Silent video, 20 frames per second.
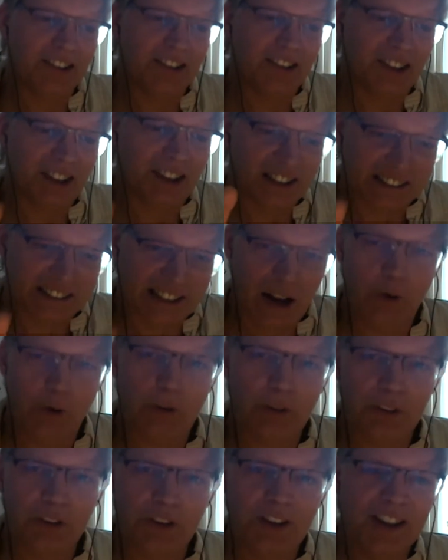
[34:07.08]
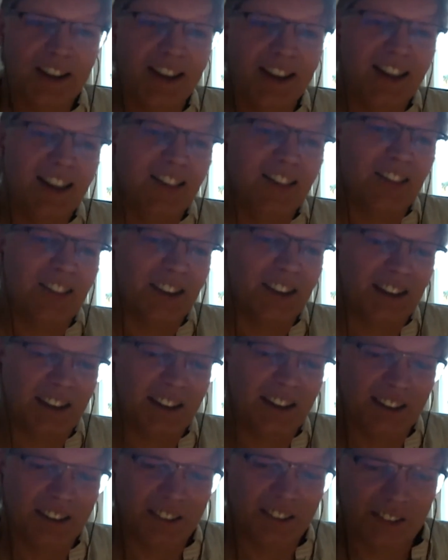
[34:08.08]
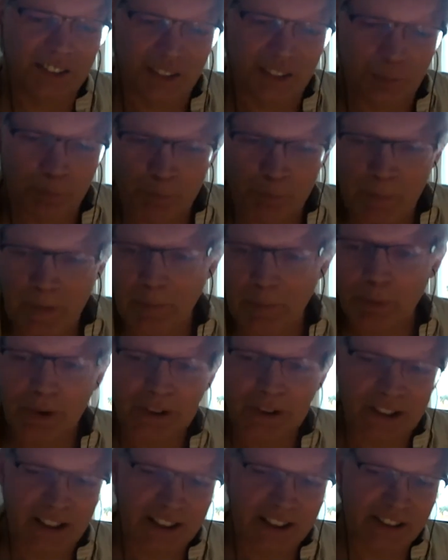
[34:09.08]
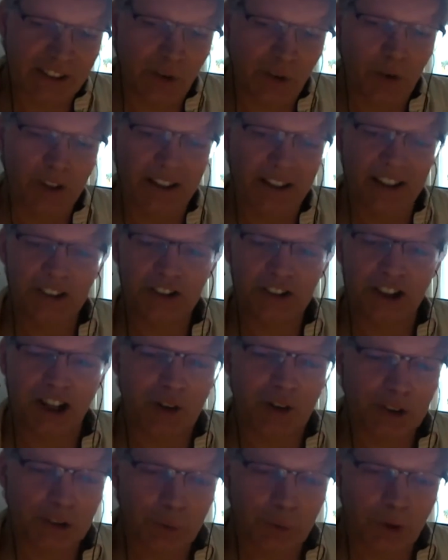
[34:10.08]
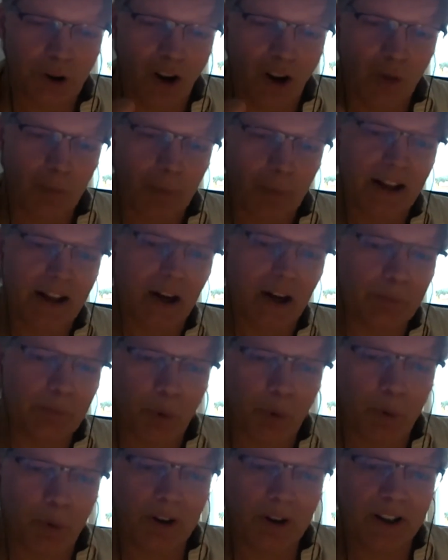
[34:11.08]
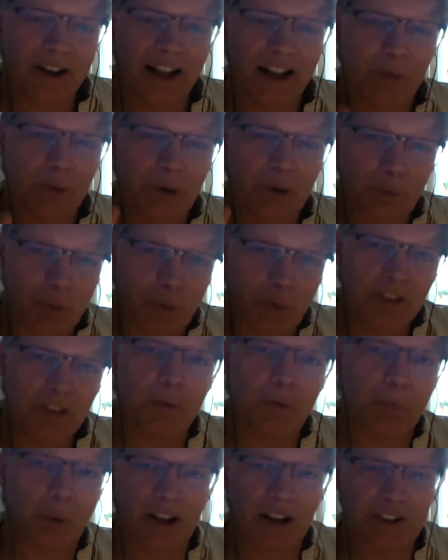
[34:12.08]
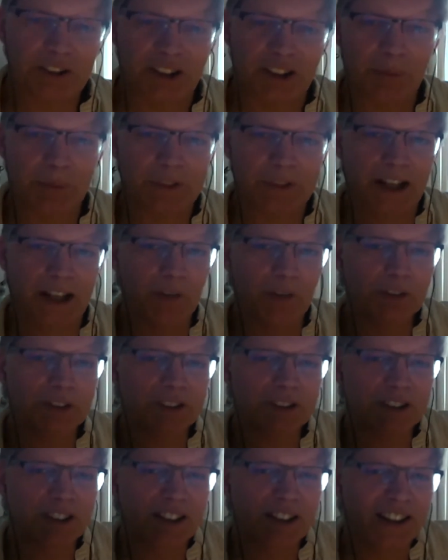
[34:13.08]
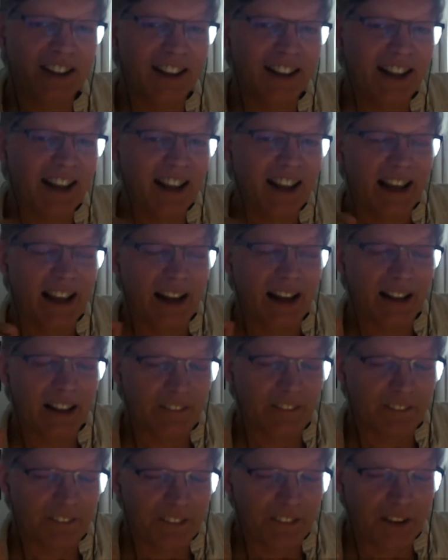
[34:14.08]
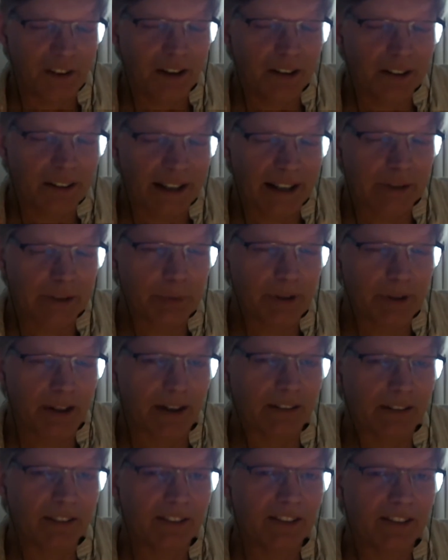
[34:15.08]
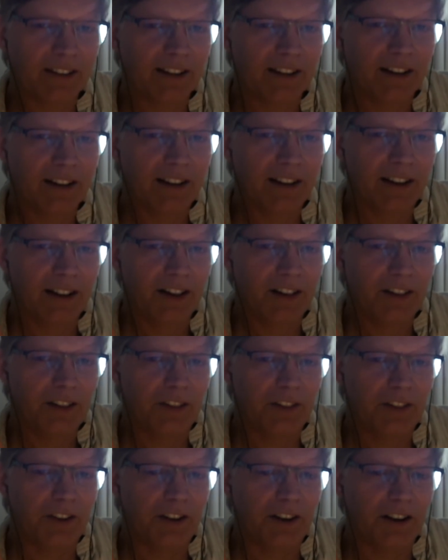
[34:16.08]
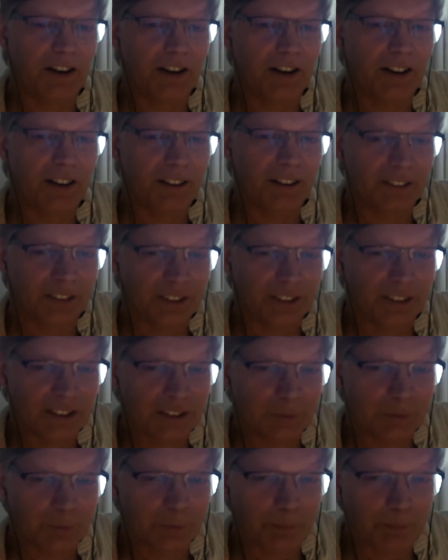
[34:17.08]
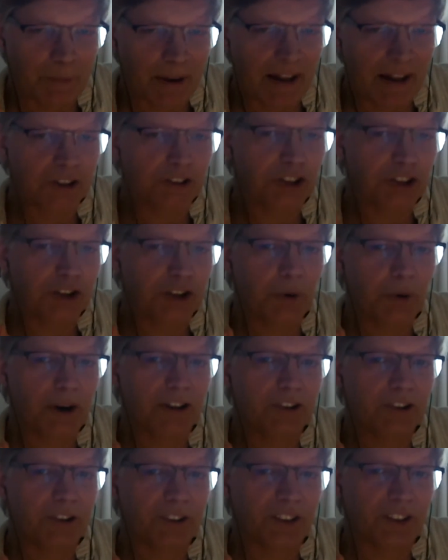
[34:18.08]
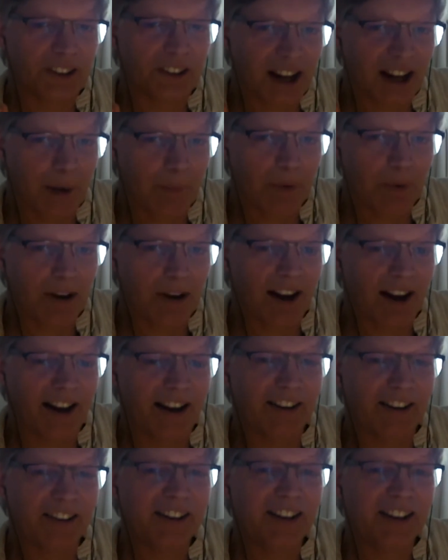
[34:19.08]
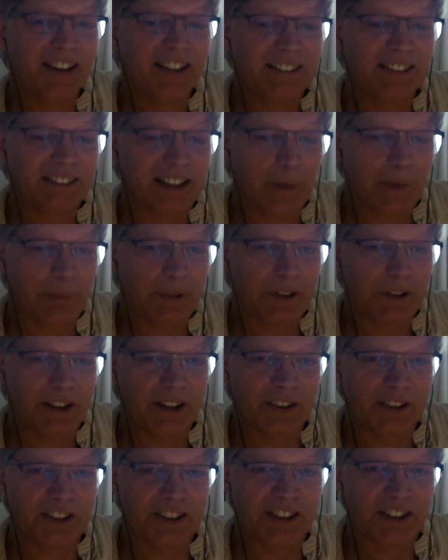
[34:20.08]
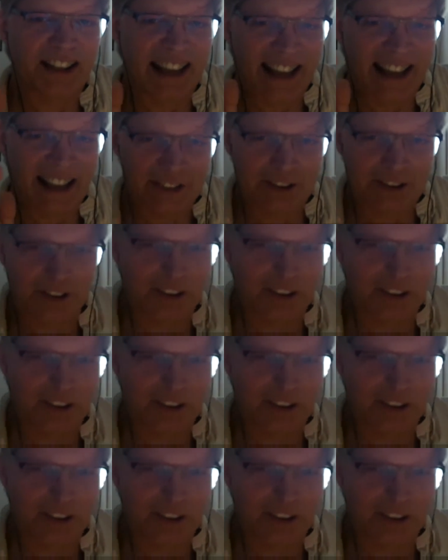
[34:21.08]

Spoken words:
the South. The members, these local NGOs, would all be on a board and would run the project themselves. And at the very last minute, the managing director, the top guy, stepped in to cancel the